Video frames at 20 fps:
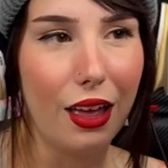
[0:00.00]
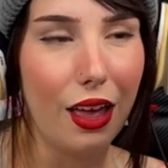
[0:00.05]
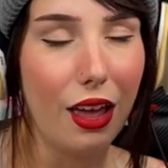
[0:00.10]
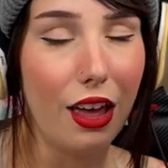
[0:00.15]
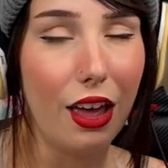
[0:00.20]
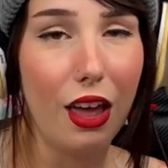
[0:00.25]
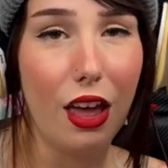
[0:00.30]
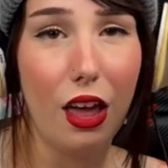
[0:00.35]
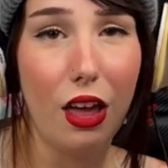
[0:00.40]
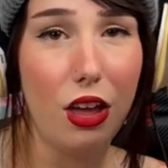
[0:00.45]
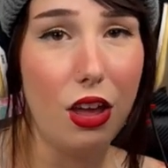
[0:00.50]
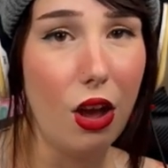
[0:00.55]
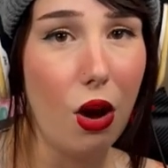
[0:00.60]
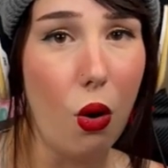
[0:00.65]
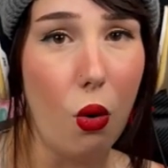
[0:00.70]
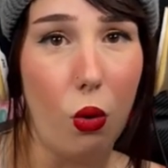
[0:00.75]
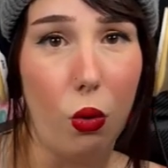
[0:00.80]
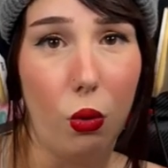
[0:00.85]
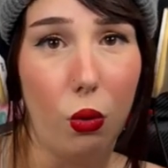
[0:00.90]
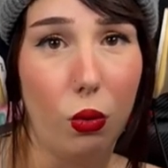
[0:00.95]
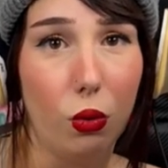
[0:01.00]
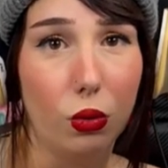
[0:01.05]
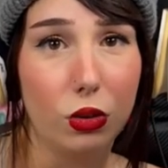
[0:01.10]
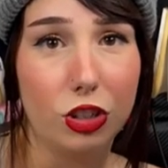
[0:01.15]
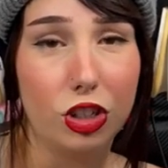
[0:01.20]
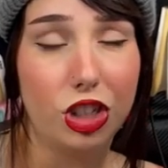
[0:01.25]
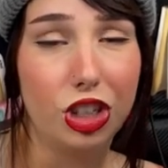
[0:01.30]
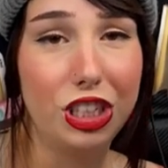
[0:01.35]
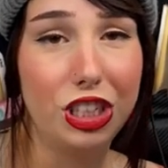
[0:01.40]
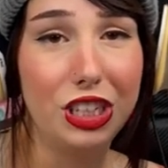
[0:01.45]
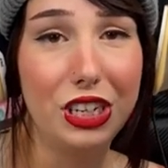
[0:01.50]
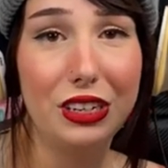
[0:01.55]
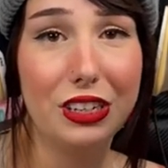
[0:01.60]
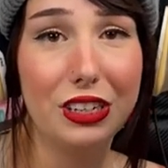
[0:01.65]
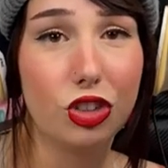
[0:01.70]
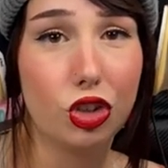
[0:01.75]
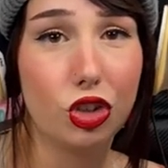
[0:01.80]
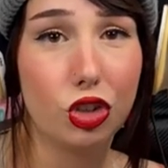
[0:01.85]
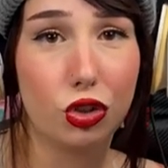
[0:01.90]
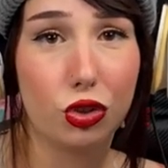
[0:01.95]
Yo, she
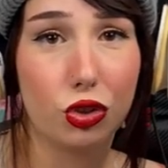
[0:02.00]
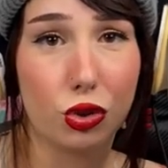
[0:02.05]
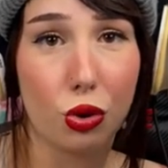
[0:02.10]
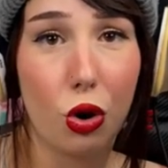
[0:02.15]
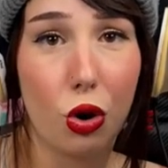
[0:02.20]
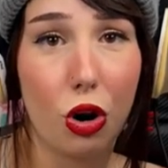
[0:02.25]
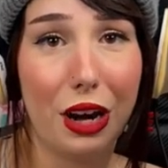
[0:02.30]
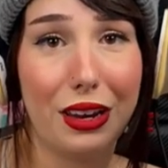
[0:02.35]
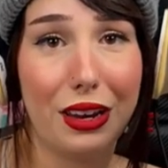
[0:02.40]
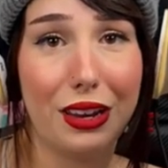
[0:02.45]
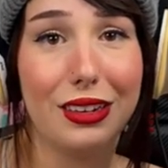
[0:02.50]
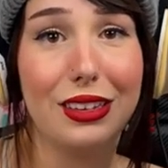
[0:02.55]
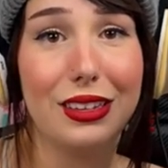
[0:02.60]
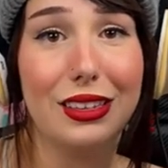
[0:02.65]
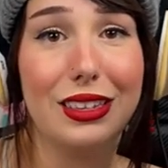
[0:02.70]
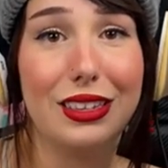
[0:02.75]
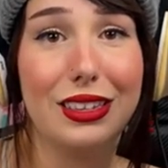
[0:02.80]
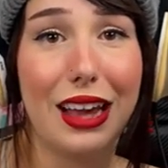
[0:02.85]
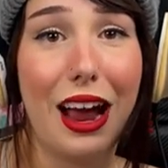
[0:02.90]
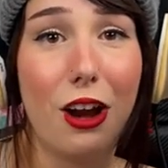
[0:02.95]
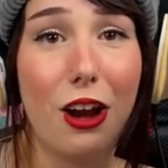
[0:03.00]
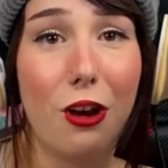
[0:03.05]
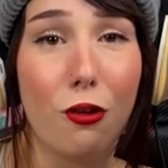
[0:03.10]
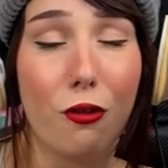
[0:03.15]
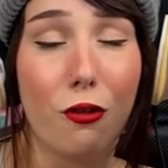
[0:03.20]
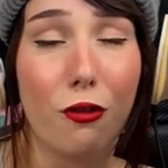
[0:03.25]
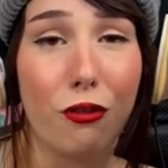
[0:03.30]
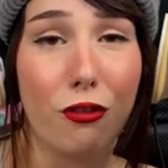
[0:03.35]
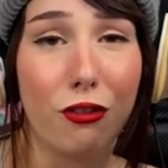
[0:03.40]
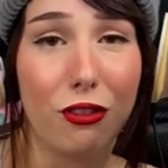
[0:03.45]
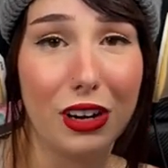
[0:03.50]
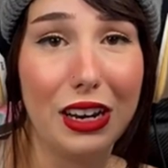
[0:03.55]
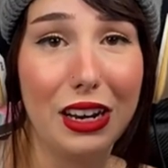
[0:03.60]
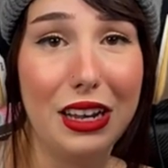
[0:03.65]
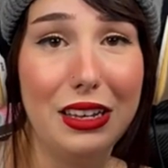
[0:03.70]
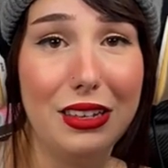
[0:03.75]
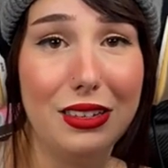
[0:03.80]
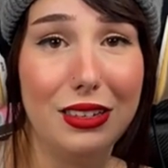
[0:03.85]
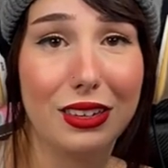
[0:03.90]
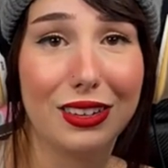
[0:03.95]
destroyed an entire
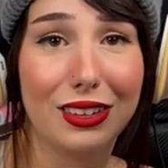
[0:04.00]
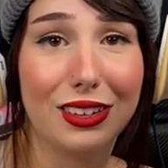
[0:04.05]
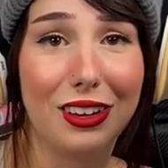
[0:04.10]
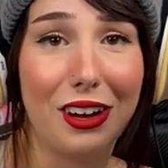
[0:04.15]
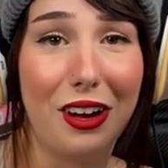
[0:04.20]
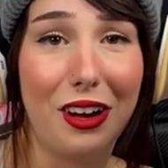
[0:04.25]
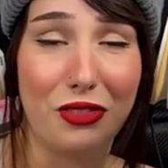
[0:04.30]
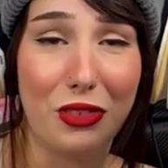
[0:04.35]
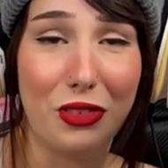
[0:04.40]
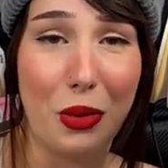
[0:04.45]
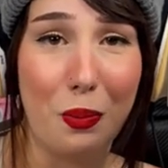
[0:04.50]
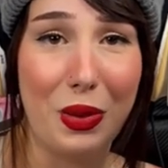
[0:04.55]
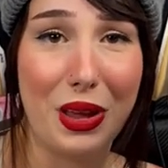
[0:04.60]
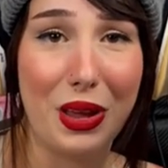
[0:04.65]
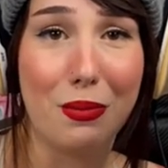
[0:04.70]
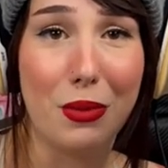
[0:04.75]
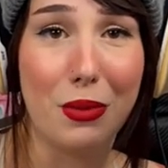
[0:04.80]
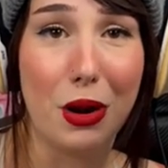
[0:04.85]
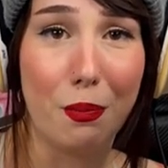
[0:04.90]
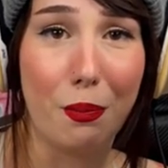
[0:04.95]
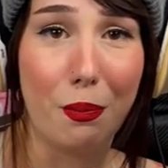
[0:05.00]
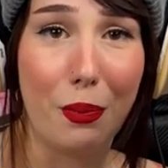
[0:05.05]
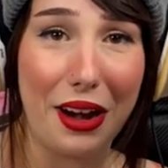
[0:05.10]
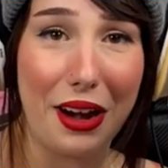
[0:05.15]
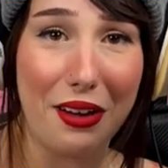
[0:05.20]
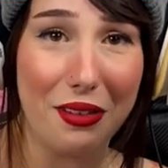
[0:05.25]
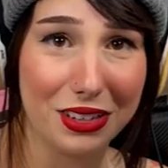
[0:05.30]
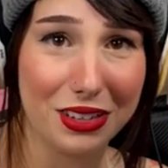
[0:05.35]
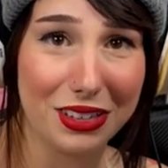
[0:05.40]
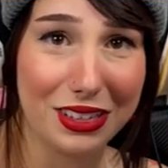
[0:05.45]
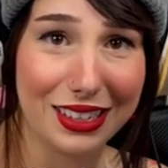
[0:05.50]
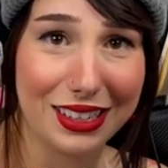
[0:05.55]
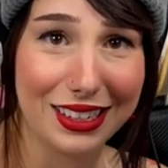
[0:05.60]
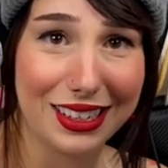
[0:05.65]
fleet of the Big Mom Pirates.